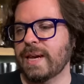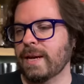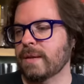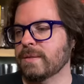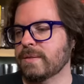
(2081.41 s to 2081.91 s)

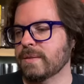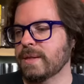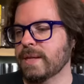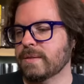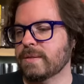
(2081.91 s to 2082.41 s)
and
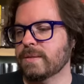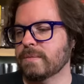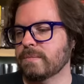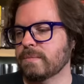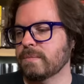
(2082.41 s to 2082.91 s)
it's
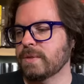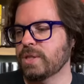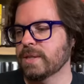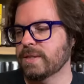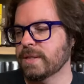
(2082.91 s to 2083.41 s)

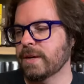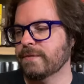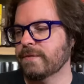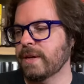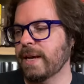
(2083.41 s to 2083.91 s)
good stuff.